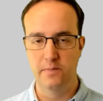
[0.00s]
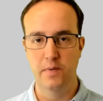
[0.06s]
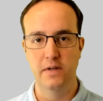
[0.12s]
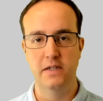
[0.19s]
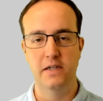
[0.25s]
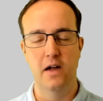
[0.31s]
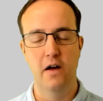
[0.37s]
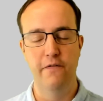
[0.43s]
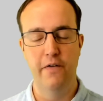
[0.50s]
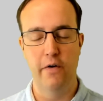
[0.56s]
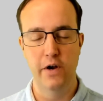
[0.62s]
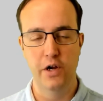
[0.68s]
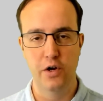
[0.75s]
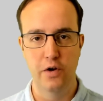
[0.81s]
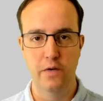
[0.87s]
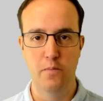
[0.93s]
But a
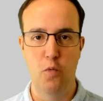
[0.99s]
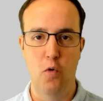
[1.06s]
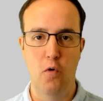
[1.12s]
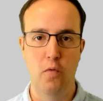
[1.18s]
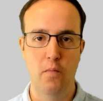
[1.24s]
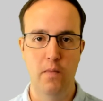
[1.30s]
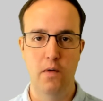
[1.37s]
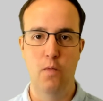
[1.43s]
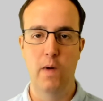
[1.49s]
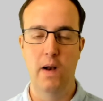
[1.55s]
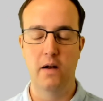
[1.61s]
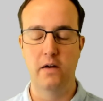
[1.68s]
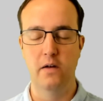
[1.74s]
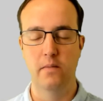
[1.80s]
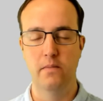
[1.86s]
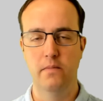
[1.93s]
very good warm
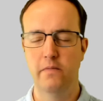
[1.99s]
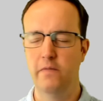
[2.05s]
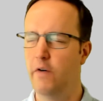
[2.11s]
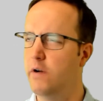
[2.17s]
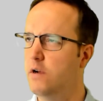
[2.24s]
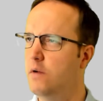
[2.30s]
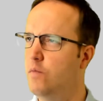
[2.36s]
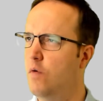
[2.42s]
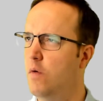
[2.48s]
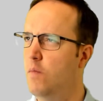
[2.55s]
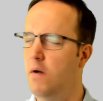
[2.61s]
welcome, very good